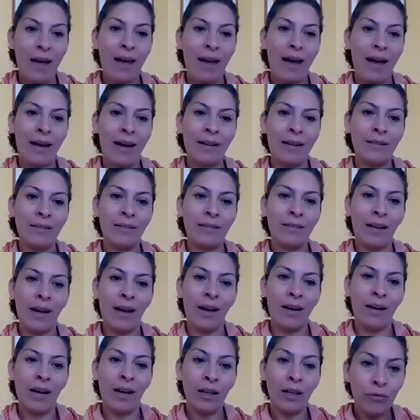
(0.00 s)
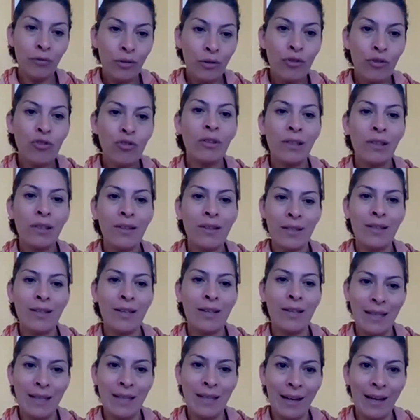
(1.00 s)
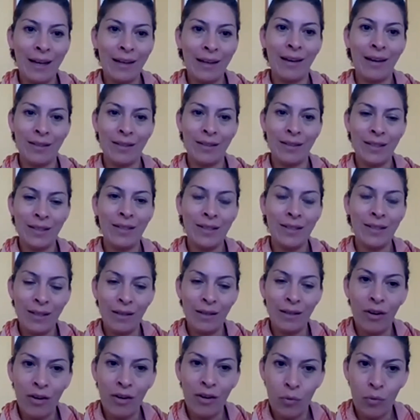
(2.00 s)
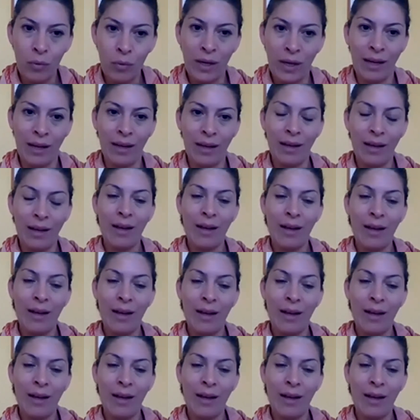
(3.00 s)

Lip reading: And unfortunately, this is lacking. This is still very weak,